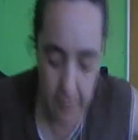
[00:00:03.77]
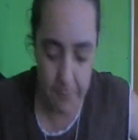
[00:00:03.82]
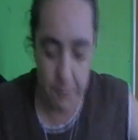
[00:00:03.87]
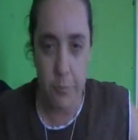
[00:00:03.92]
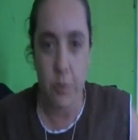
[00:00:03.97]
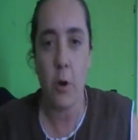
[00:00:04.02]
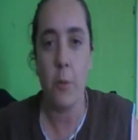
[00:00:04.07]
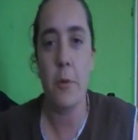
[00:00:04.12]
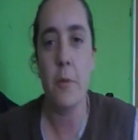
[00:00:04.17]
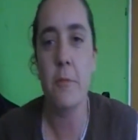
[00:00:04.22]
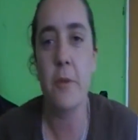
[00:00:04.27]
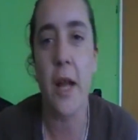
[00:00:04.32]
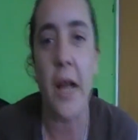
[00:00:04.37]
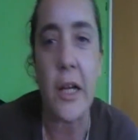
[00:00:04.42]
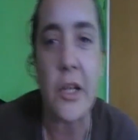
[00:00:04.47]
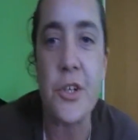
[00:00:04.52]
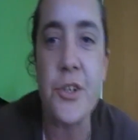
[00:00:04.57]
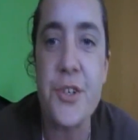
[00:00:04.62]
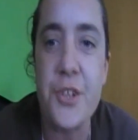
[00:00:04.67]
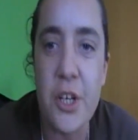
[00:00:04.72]
Problem
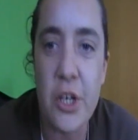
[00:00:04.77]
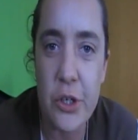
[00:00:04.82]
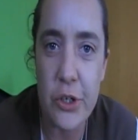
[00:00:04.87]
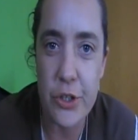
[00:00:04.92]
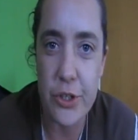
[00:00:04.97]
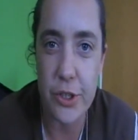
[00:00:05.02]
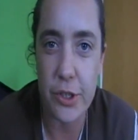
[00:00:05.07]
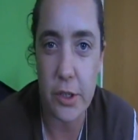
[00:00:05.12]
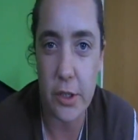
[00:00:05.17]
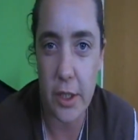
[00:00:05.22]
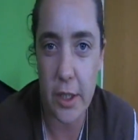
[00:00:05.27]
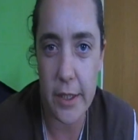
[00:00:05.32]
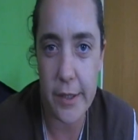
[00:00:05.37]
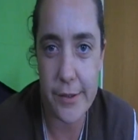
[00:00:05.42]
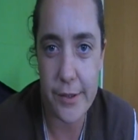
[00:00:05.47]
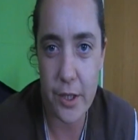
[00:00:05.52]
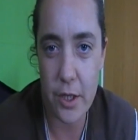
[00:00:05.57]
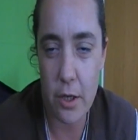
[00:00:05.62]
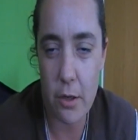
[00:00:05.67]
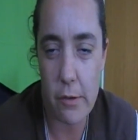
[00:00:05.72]
reaction solution
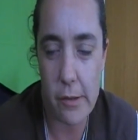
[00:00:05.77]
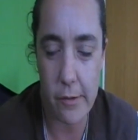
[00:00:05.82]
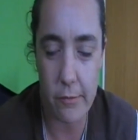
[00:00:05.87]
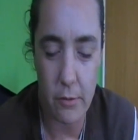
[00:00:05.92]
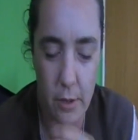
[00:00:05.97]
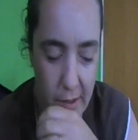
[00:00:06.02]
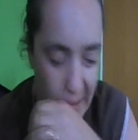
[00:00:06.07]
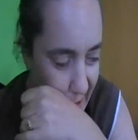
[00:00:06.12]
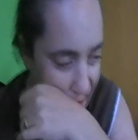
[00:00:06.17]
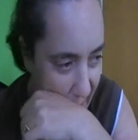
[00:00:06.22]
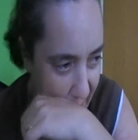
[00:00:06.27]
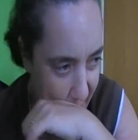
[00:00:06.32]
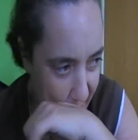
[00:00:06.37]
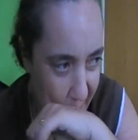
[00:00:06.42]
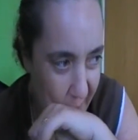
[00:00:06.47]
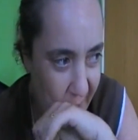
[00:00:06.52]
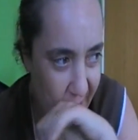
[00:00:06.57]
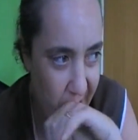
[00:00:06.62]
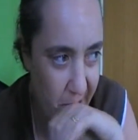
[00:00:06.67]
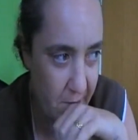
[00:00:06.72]
is occurring right now
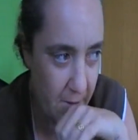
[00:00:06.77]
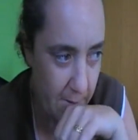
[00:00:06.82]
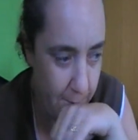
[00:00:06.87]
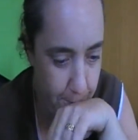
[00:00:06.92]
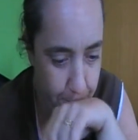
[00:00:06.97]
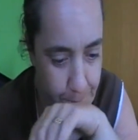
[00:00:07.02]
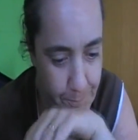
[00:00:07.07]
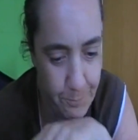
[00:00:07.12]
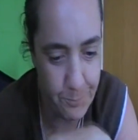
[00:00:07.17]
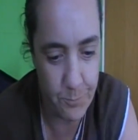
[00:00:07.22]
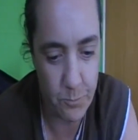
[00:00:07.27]
in